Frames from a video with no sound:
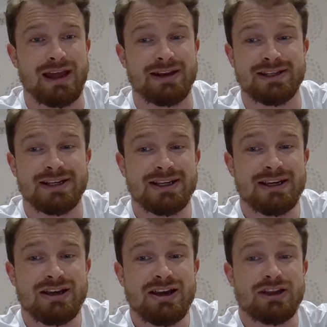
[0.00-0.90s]
true. And
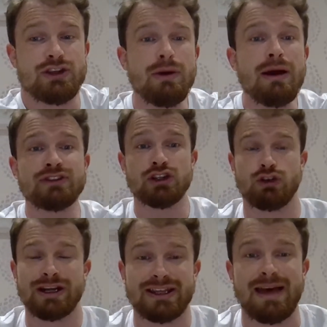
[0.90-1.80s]
you have to
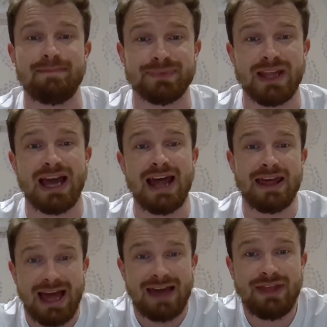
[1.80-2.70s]
trigger them.
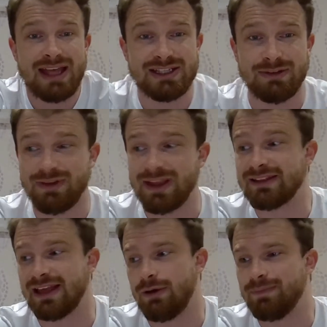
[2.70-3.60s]
And that's the
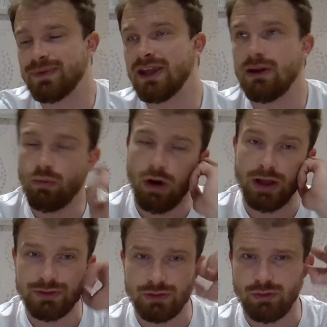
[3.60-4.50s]
thing now.
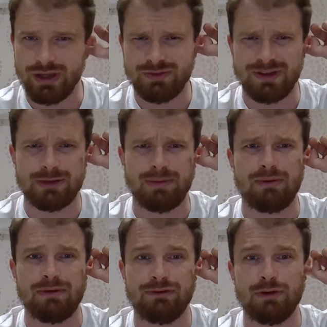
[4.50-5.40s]
What I do always think
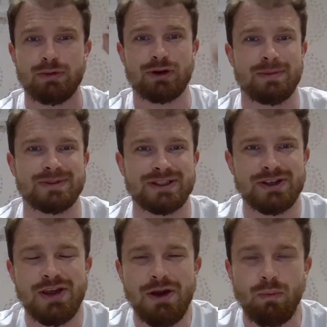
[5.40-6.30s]
about with football clubs
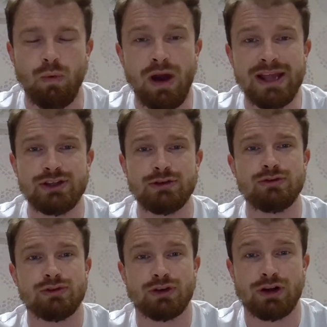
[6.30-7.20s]
is, why
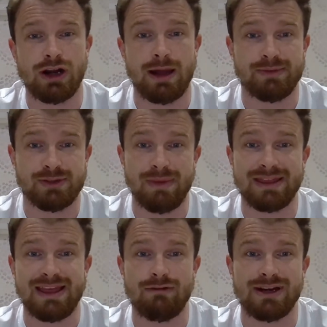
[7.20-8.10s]
do clubs
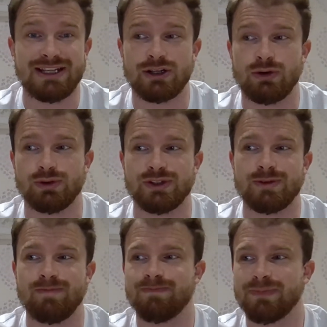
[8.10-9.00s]
make their release
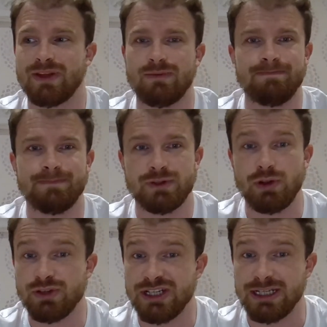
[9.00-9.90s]
clause
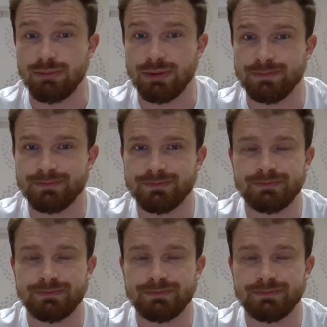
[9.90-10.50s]
so cheap?